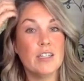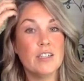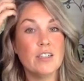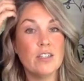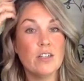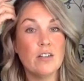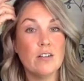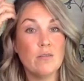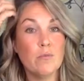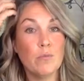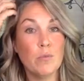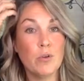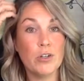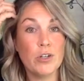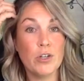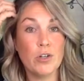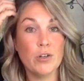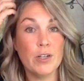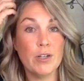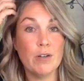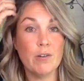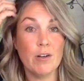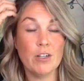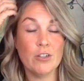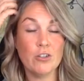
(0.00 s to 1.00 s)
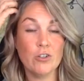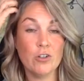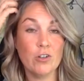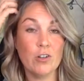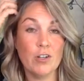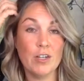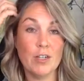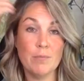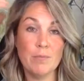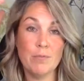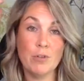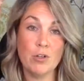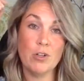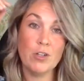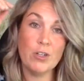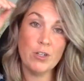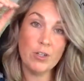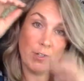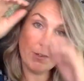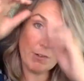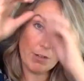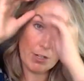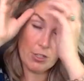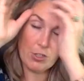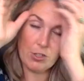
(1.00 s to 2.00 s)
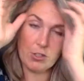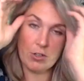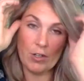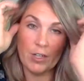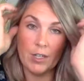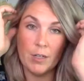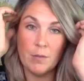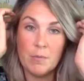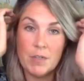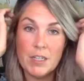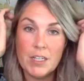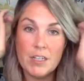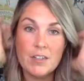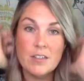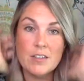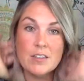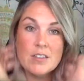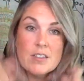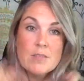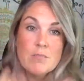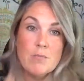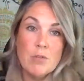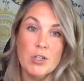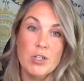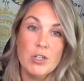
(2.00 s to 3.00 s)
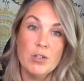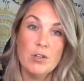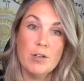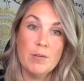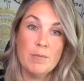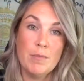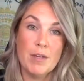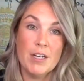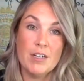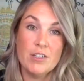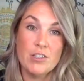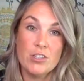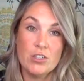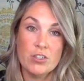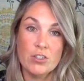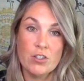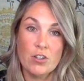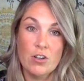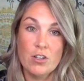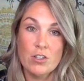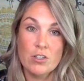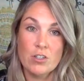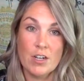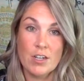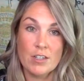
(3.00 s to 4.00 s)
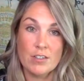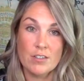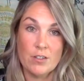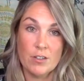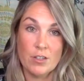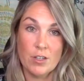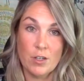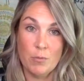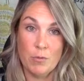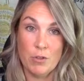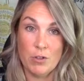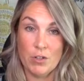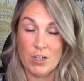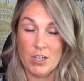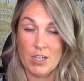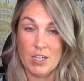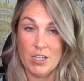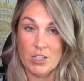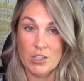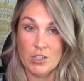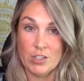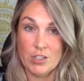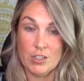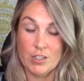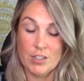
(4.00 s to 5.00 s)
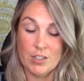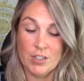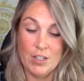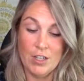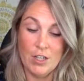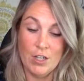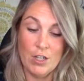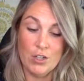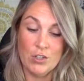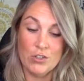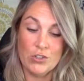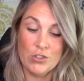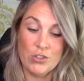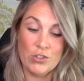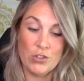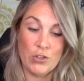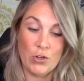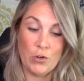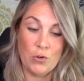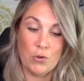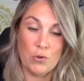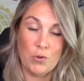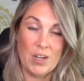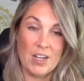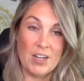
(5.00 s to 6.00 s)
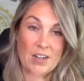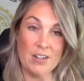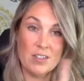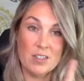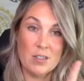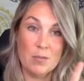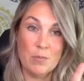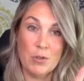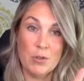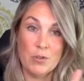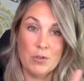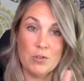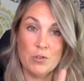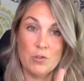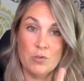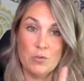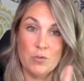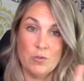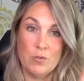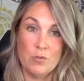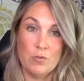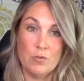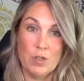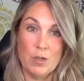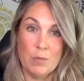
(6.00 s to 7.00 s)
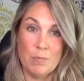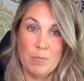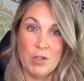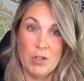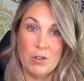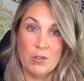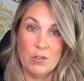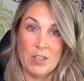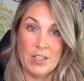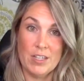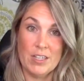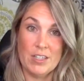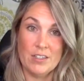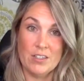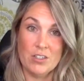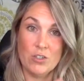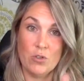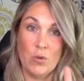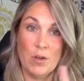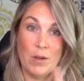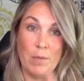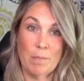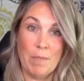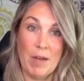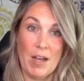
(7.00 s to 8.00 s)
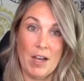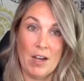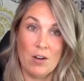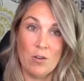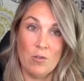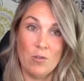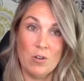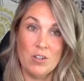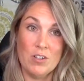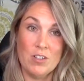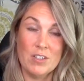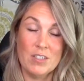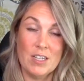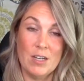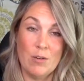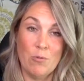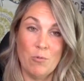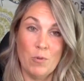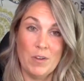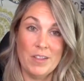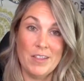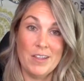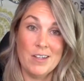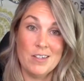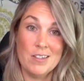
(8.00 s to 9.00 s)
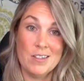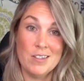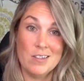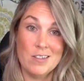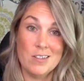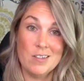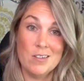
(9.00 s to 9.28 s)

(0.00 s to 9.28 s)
of Mercury retrograde. Mercury retrograde means Mercury manages contracts and communication. So, and it's about to appear like it's going backwards. And what that does